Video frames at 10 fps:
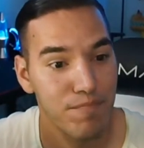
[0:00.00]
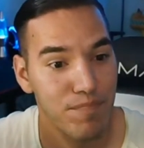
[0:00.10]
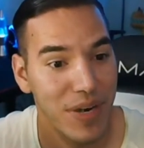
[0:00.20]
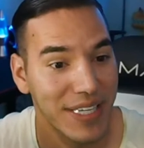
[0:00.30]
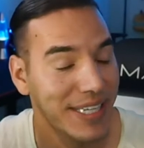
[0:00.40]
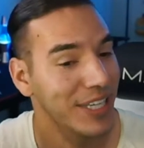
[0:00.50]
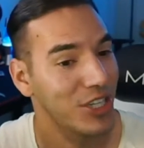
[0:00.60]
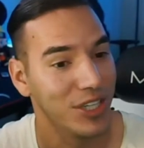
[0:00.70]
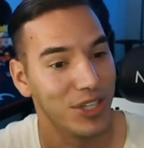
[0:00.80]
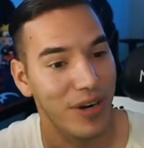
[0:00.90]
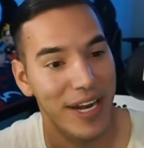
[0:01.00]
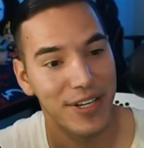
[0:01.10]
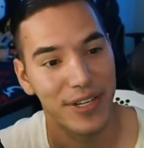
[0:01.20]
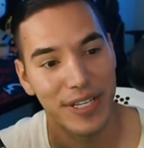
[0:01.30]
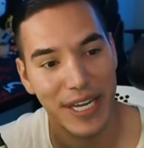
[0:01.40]
additions, right,
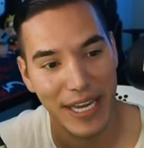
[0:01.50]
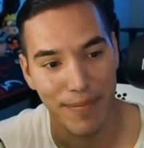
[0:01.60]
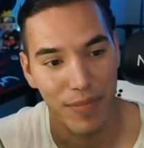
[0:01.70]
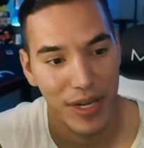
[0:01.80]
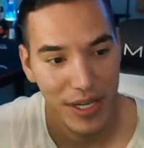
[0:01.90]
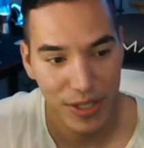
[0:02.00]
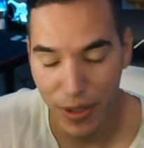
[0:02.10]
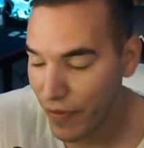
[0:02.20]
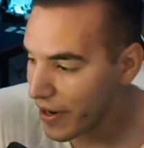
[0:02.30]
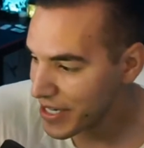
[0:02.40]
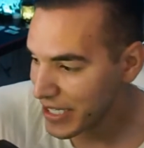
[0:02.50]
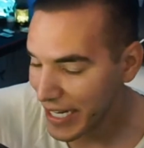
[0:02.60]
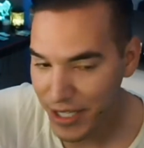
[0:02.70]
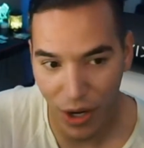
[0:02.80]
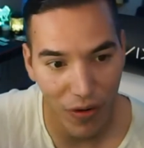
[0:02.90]
to the team. So very
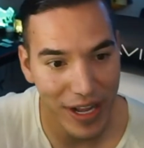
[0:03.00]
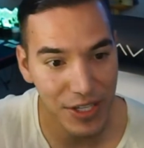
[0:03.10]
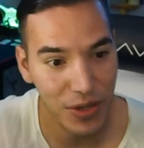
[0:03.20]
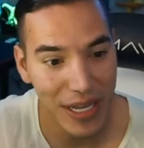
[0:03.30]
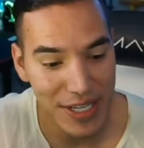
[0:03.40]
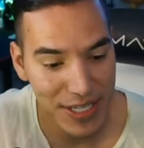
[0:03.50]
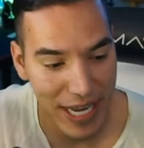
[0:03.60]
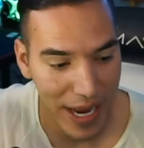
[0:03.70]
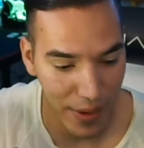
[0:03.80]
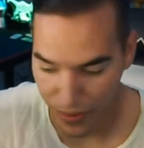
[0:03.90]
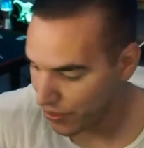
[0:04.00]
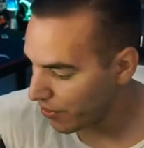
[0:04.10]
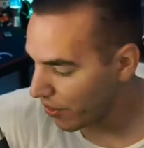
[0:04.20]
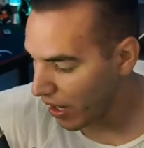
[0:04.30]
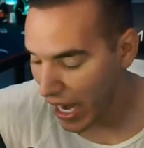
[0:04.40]
excited to go over that. So let's get
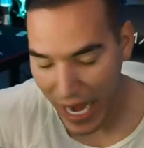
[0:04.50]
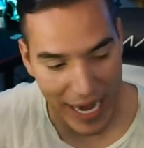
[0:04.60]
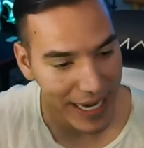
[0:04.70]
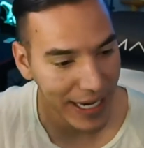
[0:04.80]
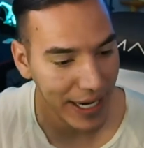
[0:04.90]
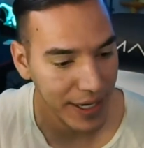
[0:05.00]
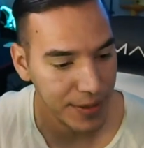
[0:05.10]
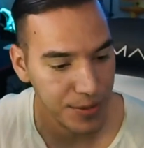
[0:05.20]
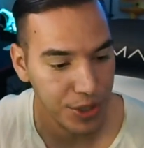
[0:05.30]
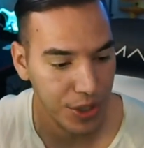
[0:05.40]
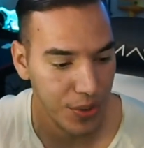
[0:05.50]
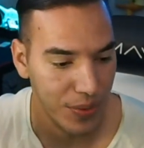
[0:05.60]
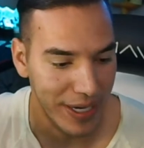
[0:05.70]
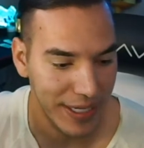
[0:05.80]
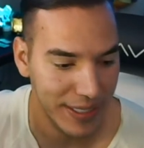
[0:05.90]
right to it.